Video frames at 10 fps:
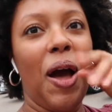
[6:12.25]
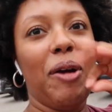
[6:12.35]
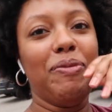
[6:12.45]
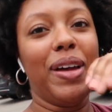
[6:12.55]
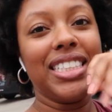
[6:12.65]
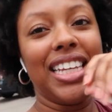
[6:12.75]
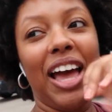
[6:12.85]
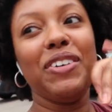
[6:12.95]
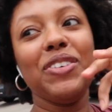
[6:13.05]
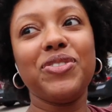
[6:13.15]
I'm about to
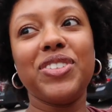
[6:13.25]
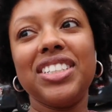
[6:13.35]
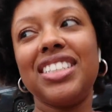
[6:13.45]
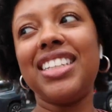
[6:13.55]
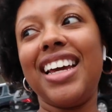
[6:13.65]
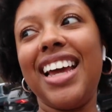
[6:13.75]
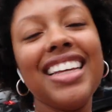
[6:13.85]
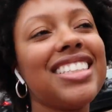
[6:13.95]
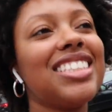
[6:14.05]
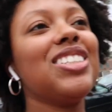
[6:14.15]
have a field day. I
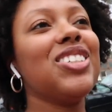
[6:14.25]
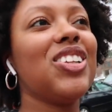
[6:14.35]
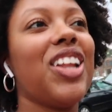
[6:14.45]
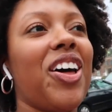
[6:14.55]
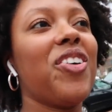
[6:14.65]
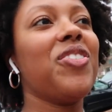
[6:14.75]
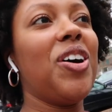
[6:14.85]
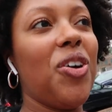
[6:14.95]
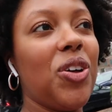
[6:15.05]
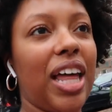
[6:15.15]
still love
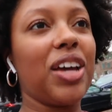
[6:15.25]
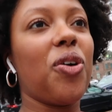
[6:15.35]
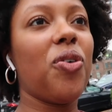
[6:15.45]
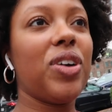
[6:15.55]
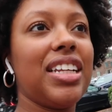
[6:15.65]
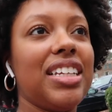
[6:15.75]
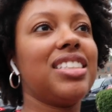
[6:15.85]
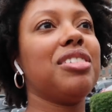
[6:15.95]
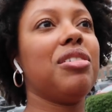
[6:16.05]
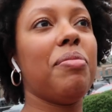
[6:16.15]
like going
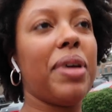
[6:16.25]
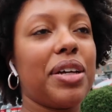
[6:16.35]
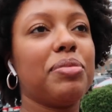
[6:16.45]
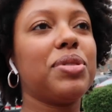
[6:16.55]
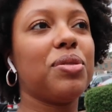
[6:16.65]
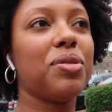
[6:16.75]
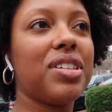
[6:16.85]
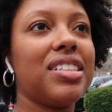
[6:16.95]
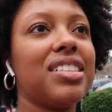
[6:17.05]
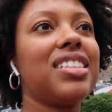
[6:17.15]
into makeup
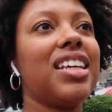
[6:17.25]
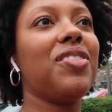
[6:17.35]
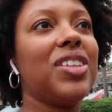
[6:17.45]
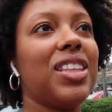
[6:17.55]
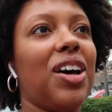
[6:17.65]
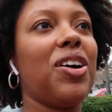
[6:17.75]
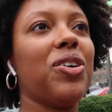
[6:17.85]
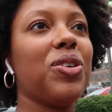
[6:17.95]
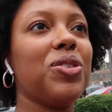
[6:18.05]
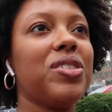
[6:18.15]
stores, even
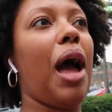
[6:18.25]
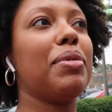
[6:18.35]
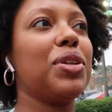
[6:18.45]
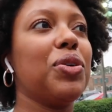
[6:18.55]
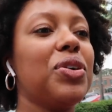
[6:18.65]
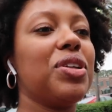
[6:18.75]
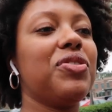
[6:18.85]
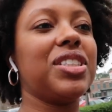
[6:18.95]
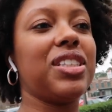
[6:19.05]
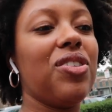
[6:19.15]
though I've been doing it
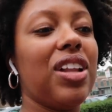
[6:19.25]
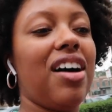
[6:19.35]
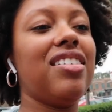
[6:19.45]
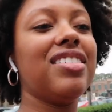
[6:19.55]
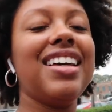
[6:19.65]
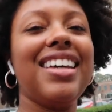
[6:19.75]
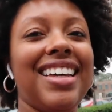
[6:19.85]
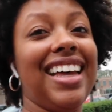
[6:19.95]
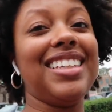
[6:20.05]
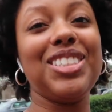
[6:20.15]
for so long.
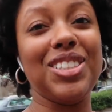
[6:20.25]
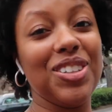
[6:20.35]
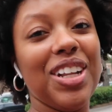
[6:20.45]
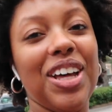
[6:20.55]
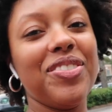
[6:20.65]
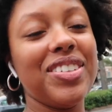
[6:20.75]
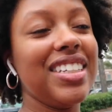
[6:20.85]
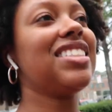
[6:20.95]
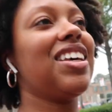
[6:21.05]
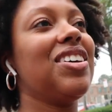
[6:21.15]
I still love
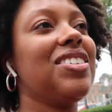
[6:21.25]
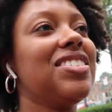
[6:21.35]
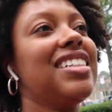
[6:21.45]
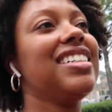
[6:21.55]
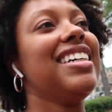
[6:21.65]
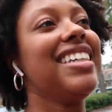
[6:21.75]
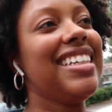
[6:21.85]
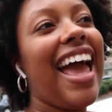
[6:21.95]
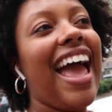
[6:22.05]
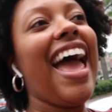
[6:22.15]
it. So
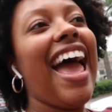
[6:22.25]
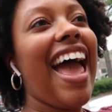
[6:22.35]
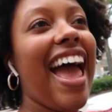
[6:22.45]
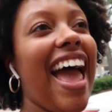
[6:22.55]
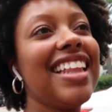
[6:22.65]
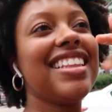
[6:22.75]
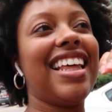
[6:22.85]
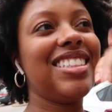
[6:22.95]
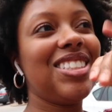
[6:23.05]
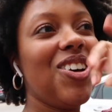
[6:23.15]
yeah,
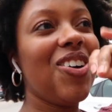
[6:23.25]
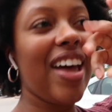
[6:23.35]
let's do